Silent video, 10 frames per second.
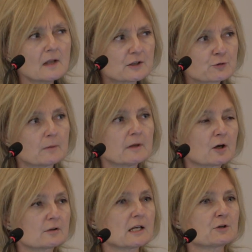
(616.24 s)
extremely
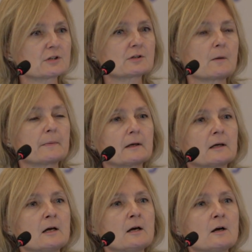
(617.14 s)
contentious topic,
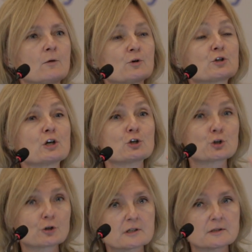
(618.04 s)
which
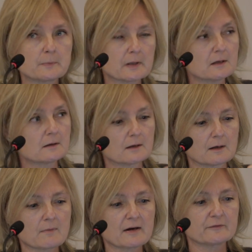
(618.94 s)
shouldn't be,
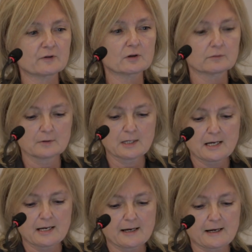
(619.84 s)
in my view.
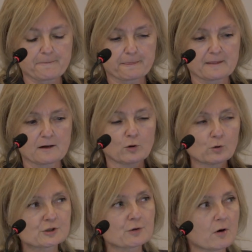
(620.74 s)

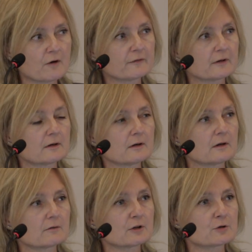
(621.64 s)
All too often,
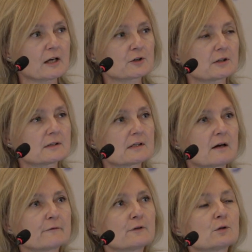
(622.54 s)
retractions
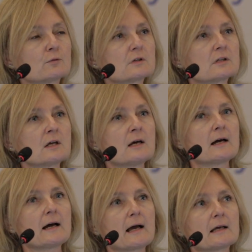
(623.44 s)
are viewed
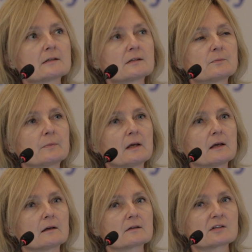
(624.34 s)
as
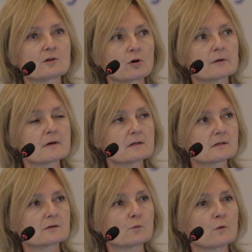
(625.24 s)
being
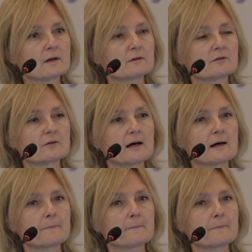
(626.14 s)
synonymous with